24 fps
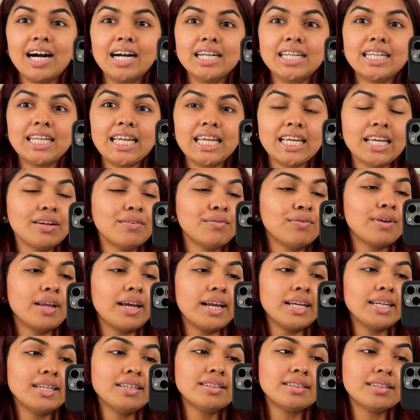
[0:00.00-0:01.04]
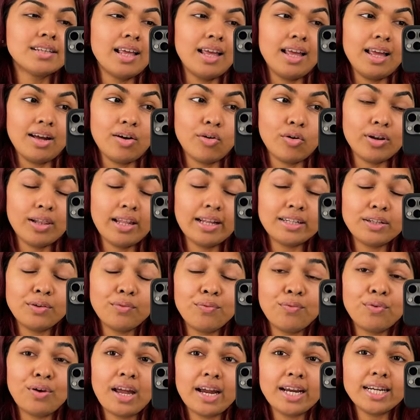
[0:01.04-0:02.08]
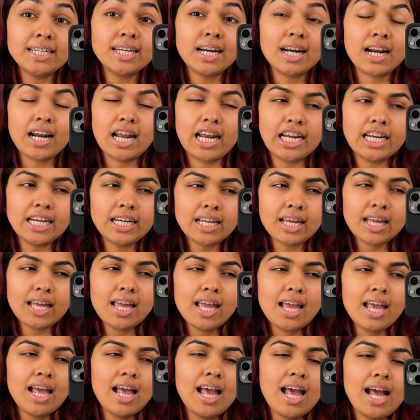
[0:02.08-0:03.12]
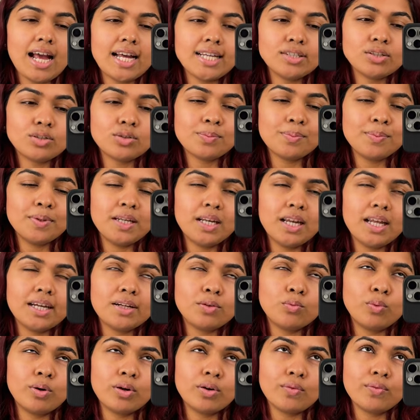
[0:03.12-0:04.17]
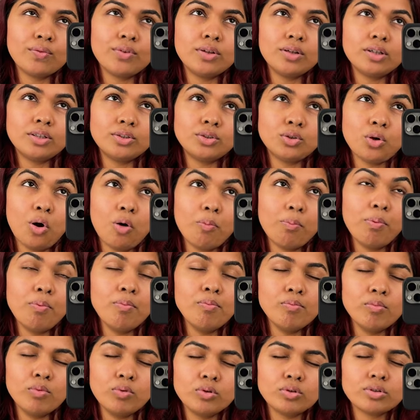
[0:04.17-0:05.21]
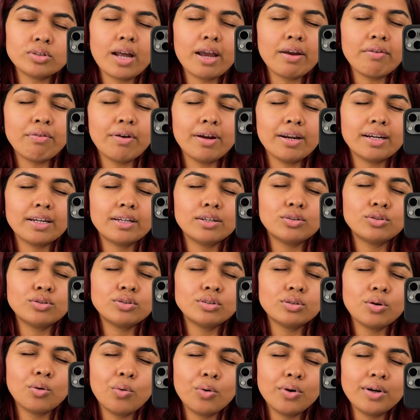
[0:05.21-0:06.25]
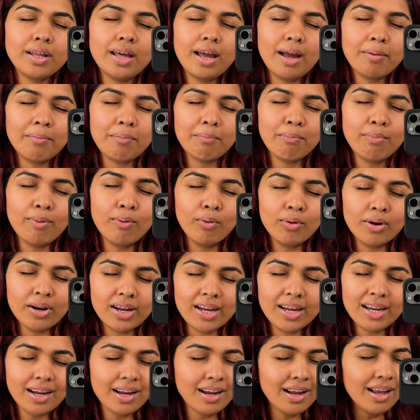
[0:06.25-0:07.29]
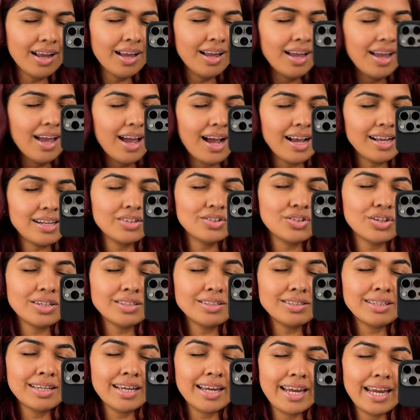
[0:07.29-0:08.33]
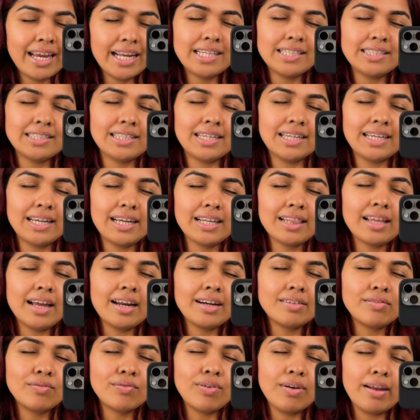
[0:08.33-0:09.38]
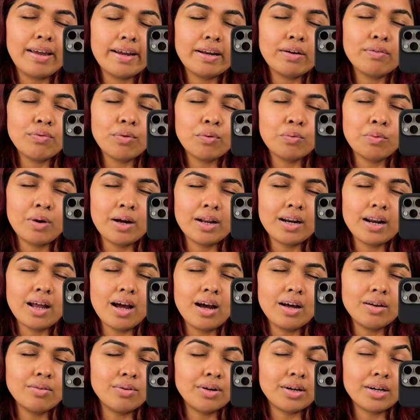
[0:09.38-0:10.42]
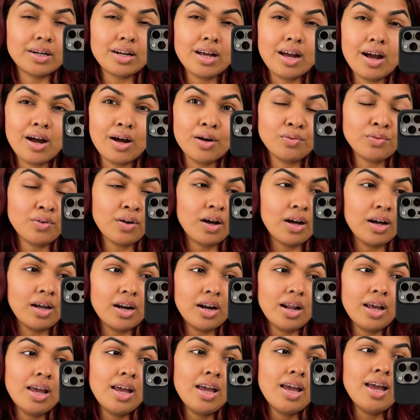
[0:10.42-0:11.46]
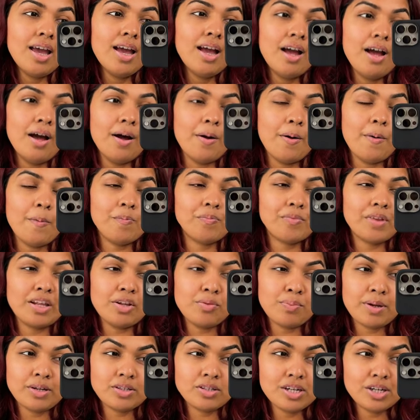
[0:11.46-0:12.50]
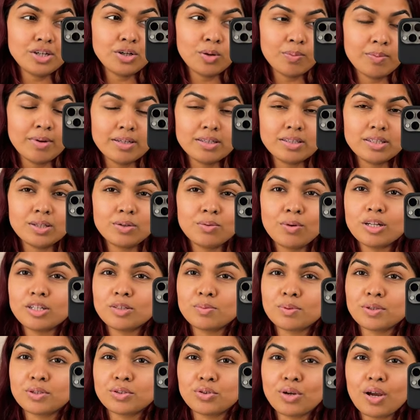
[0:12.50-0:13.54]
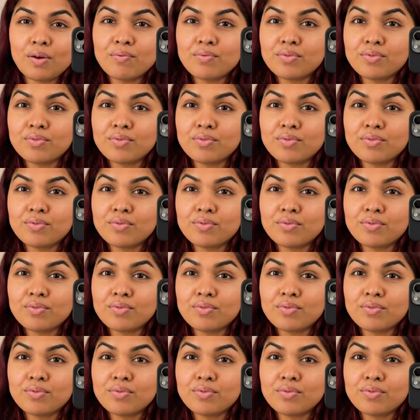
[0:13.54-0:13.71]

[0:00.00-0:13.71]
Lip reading: taking flights or like the flight ride has to be like one of the top most. I find it so damn boring. I just hate sitting in that flight for 1 hour, 1.5 hour, especially domestic ones, because you have